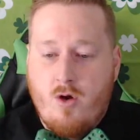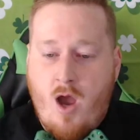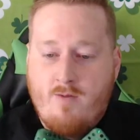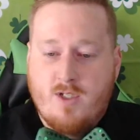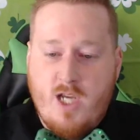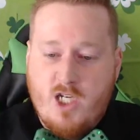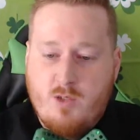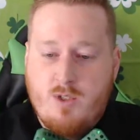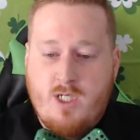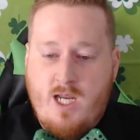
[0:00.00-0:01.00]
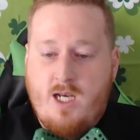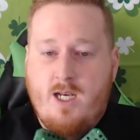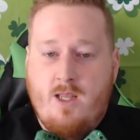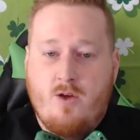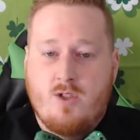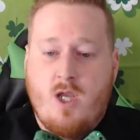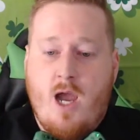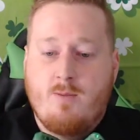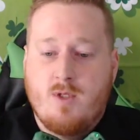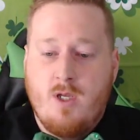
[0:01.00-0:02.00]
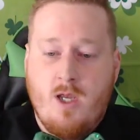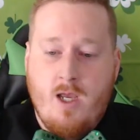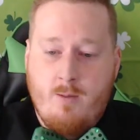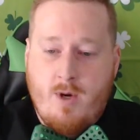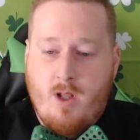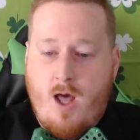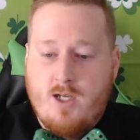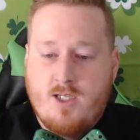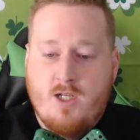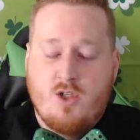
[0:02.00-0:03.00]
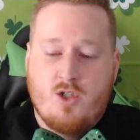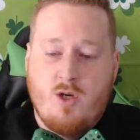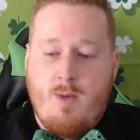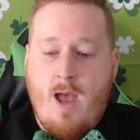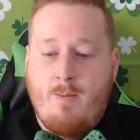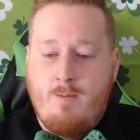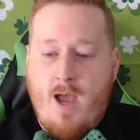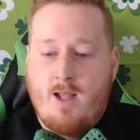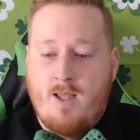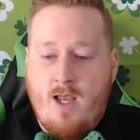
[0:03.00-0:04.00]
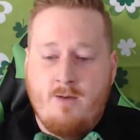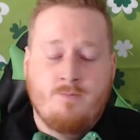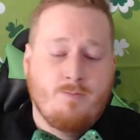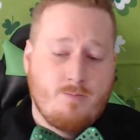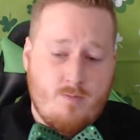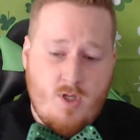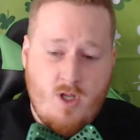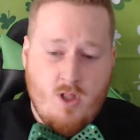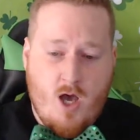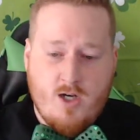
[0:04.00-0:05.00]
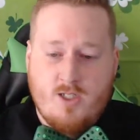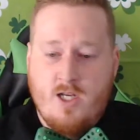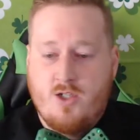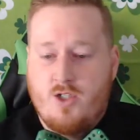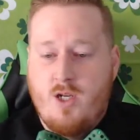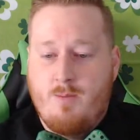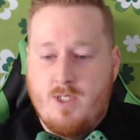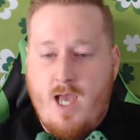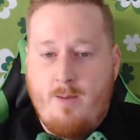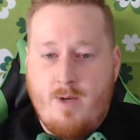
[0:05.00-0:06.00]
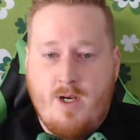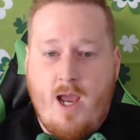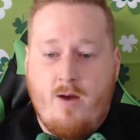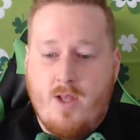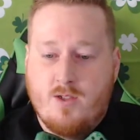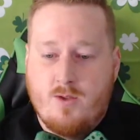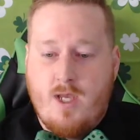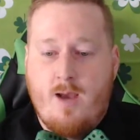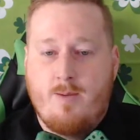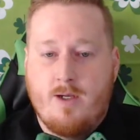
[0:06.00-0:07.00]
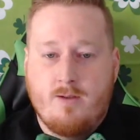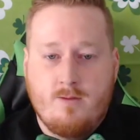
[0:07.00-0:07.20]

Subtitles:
Conversation was needed in those times. But a lot of censorship happened back then. A lot of censorship is happening now, and that's what's happening.